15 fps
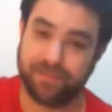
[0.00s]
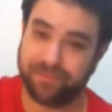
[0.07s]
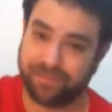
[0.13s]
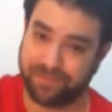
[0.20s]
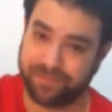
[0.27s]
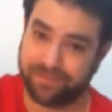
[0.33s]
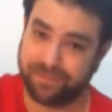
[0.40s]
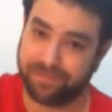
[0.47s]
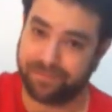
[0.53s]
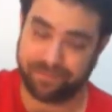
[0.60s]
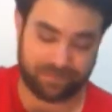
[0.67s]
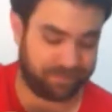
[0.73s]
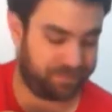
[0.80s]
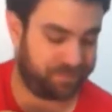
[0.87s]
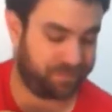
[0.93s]

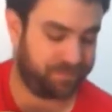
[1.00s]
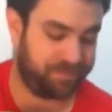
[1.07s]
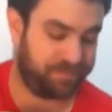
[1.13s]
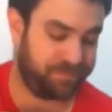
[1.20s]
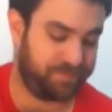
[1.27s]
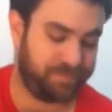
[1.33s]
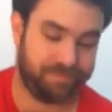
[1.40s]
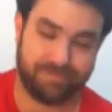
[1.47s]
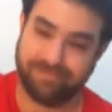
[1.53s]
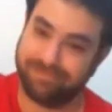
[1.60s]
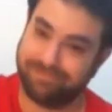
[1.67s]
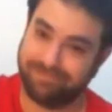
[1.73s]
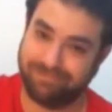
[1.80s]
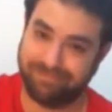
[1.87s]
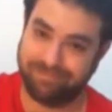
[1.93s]

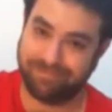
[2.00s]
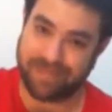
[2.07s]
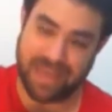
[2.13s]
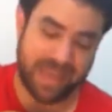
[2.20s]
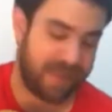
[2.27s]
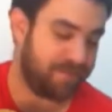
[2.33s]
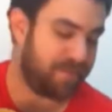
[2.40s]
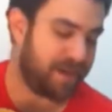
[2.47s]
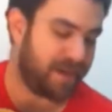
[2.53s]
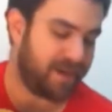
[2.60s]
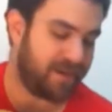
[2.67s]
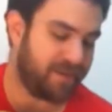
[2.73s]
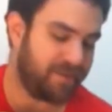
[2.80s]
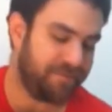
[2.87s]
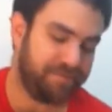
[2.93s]
A
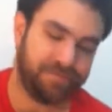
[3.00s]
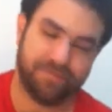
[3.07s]
minor,